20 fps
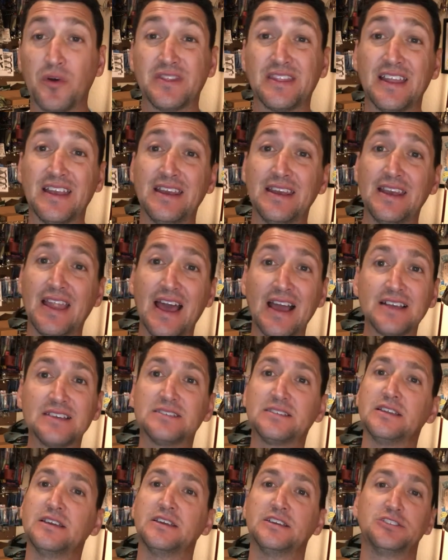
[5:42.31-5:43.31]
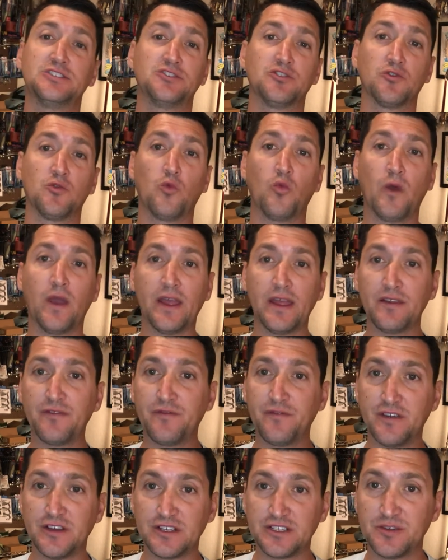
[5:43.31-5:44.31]
but the next is your wade
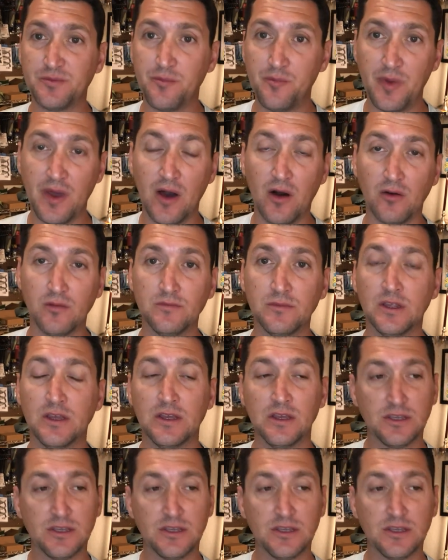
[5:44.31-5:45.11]
fishing belt.